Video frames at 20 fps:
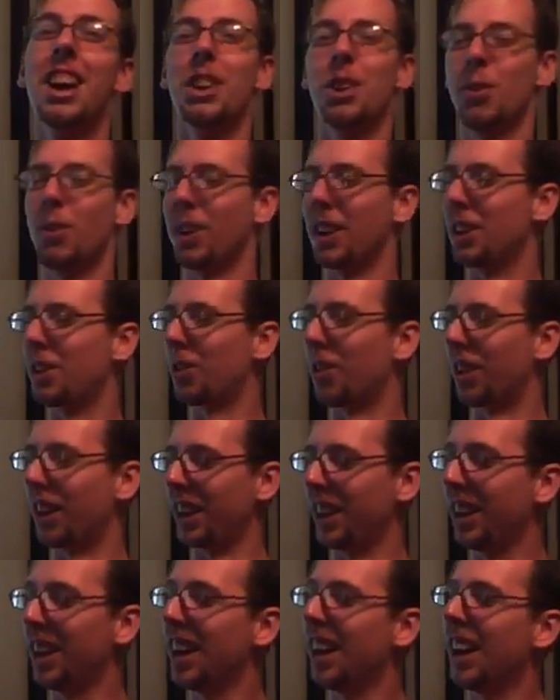
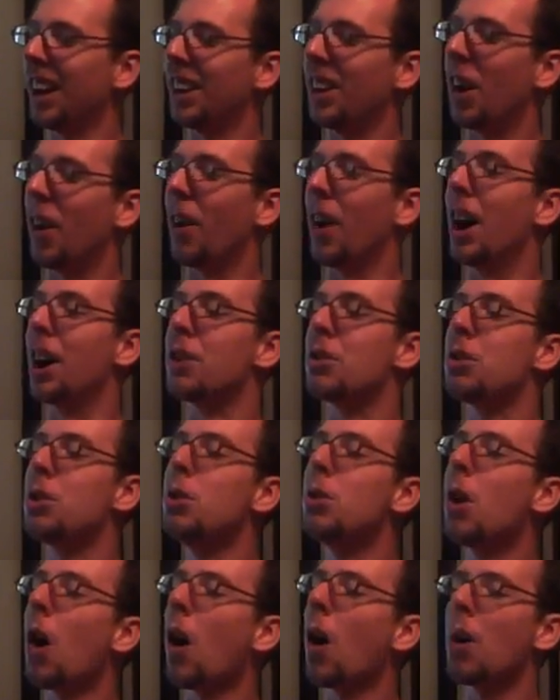2020. No,
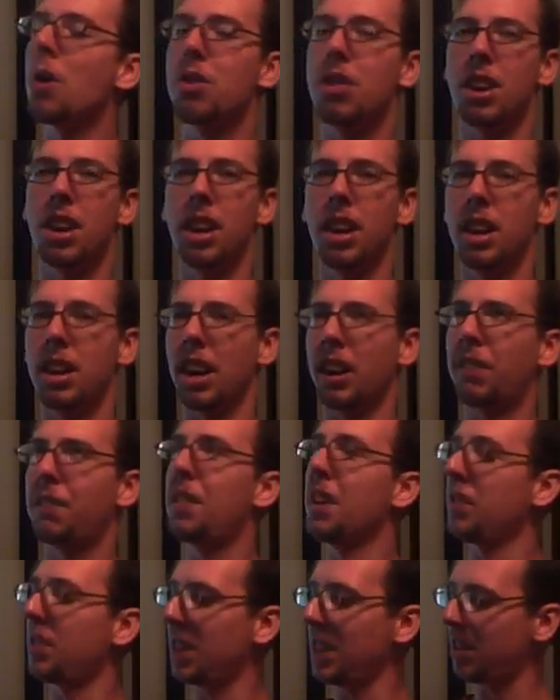
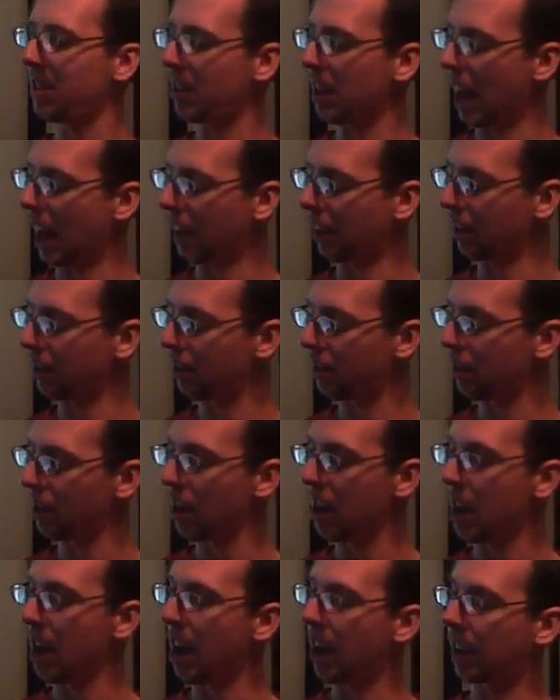$2.50.
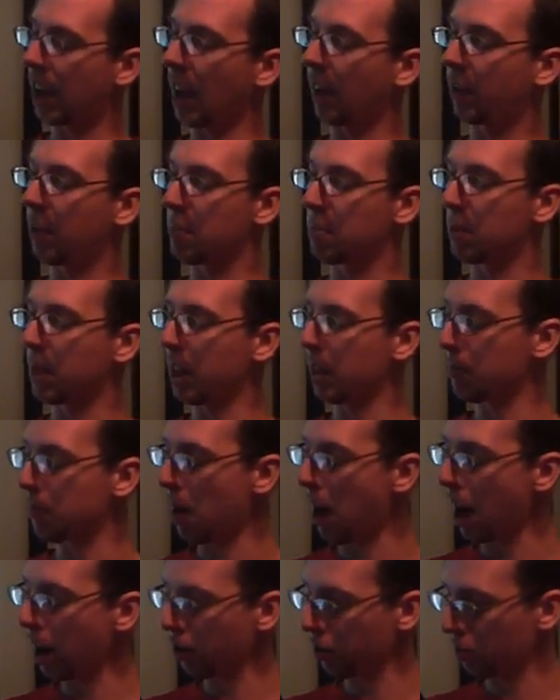It came complete in
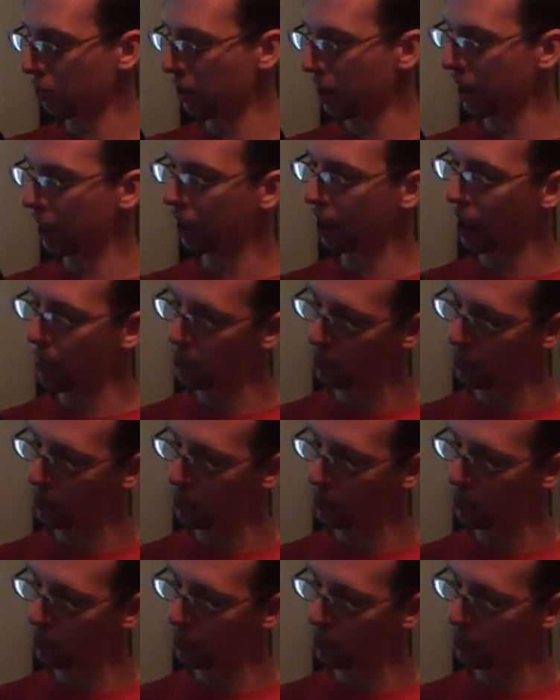box with, I